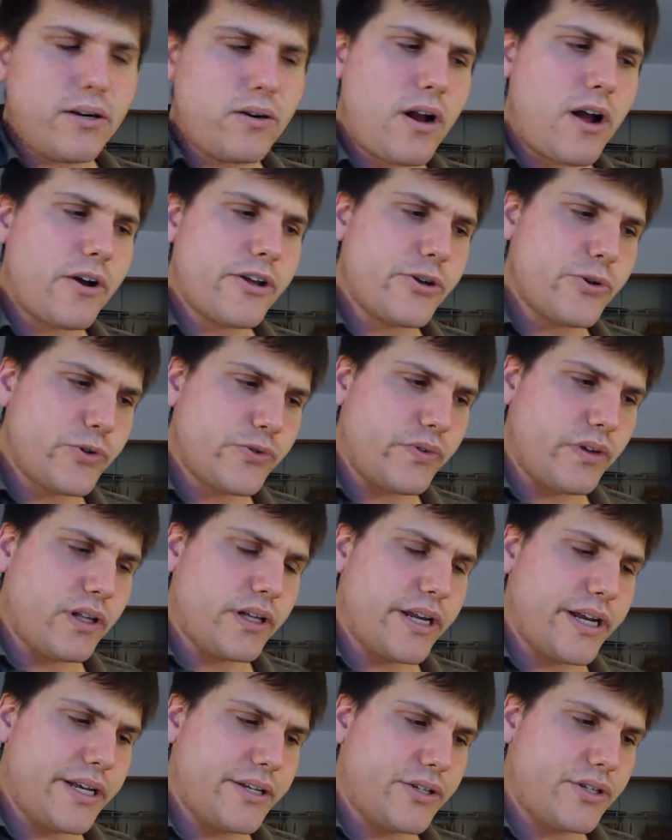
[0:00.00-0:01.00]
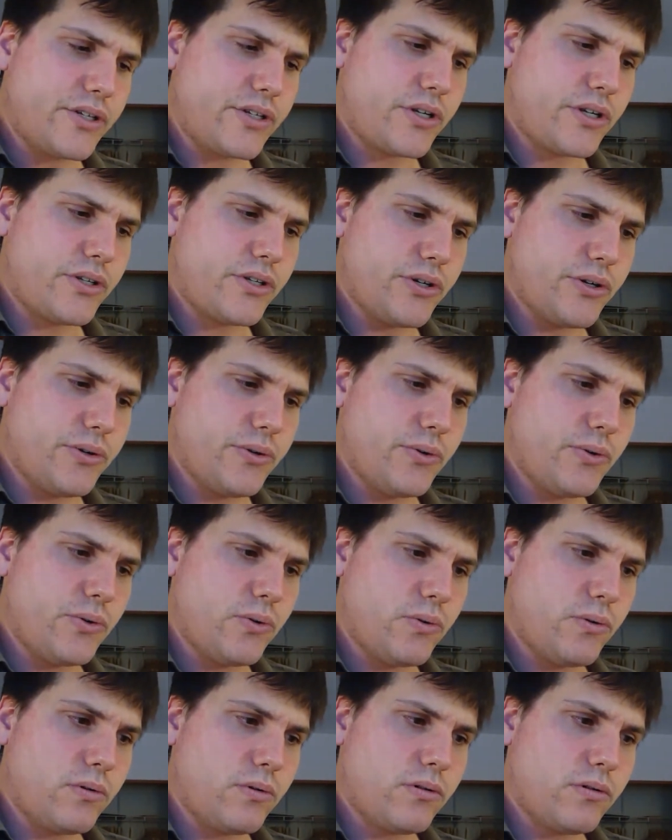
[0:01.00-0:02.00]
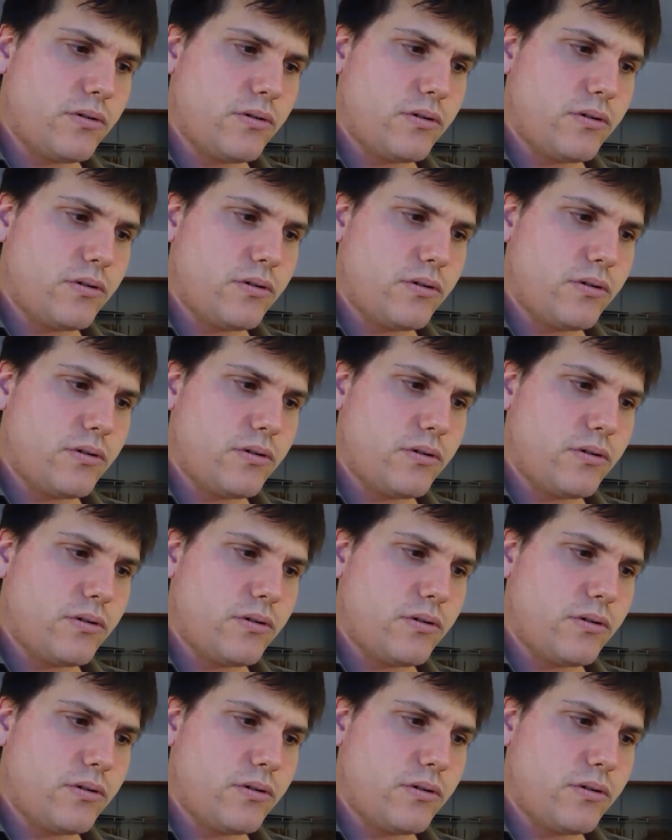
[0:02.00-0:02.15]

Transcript: don't know how useful it is to do